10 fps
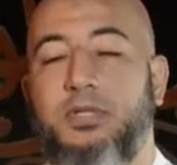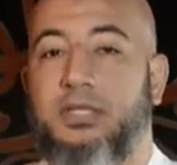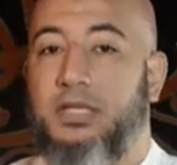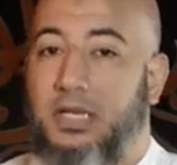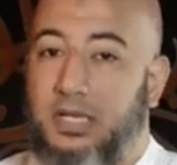
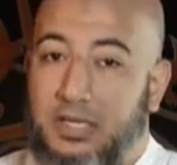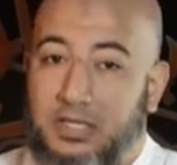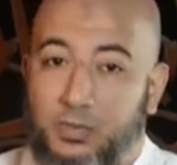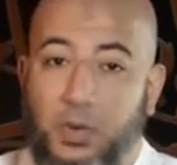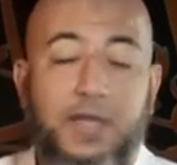that
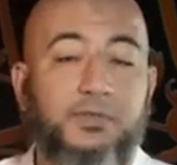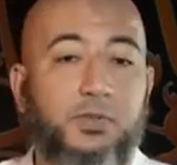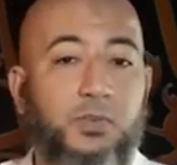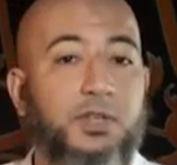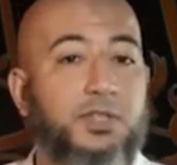his wife
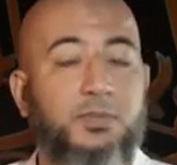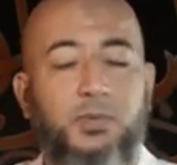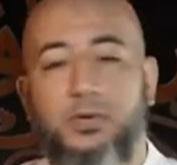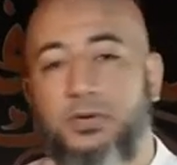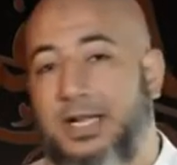is watching
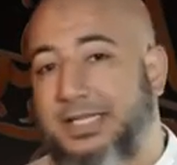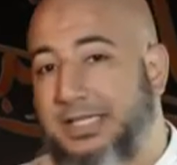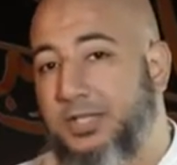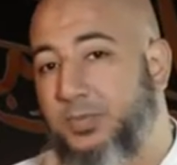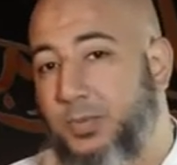porn or
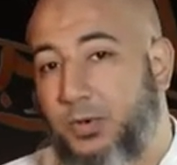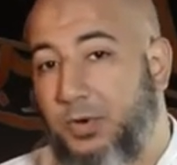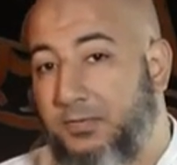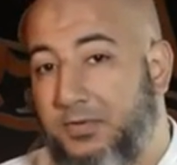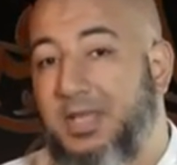addicted to
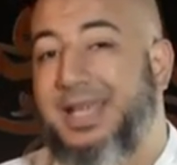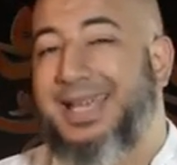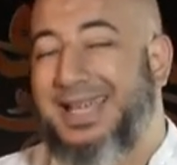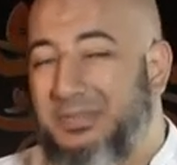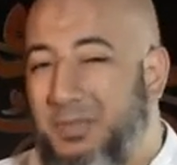pornography,
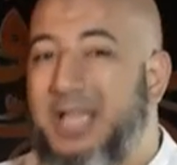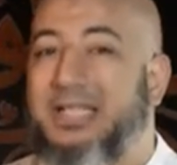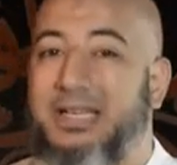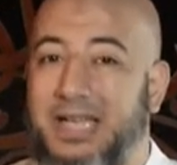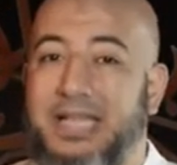it
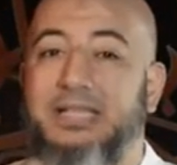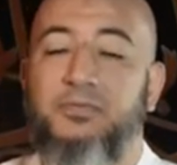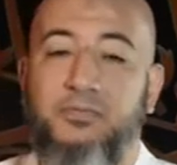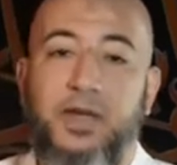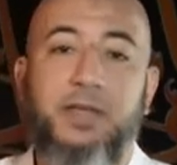might create a
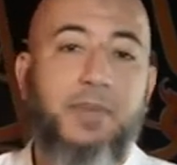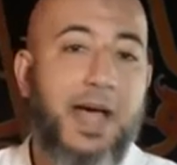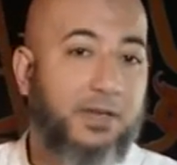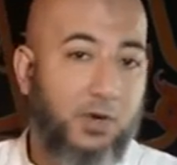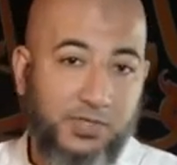very
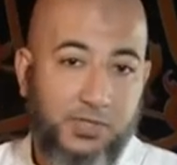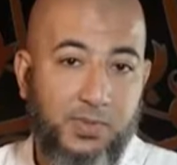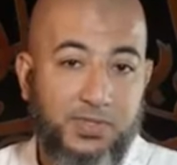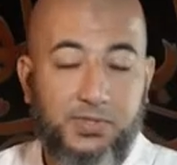bad consequence.